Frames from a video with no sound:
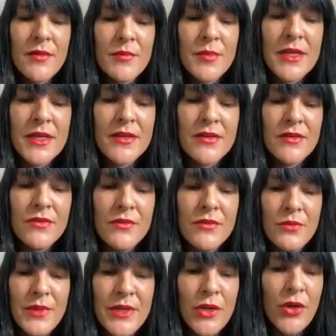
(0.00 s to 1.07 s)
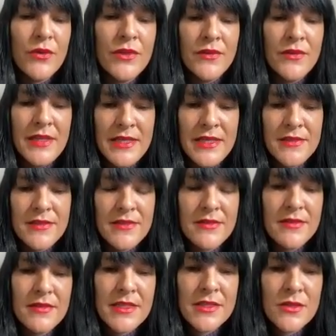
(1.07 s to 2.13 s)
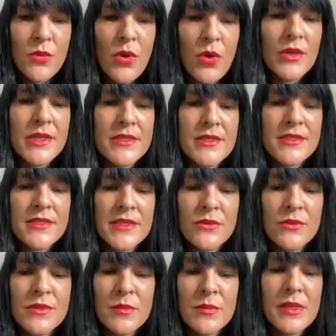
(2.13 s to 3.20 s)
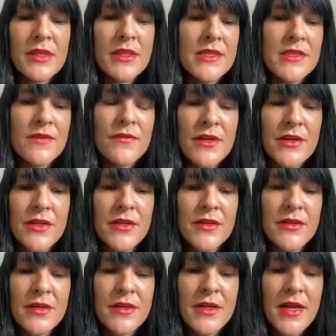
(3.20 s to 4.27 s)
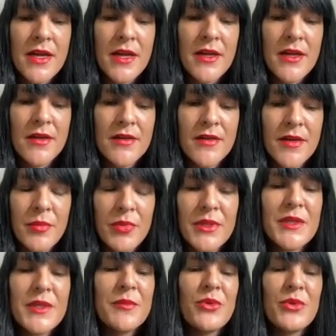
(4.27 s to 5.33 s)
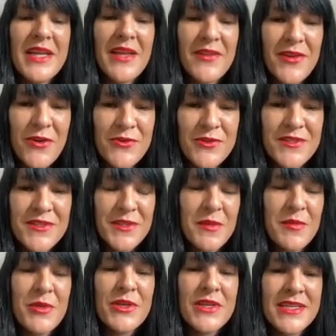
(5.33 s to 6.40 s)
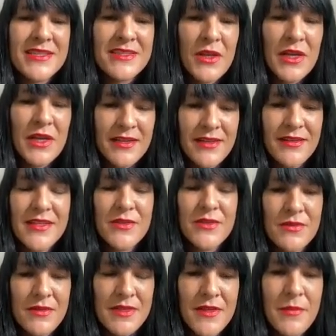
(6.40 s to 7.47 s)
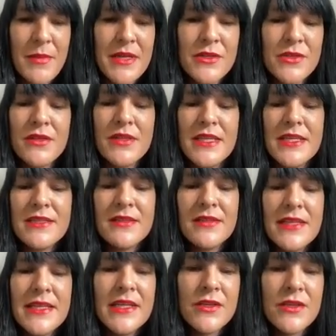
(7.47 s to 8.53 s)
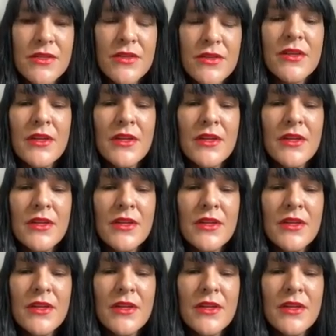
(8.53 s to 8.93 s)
But we know that these qualities and skills and abilities are very applicable in other cultures and communities, like, as I mentioned, these lineage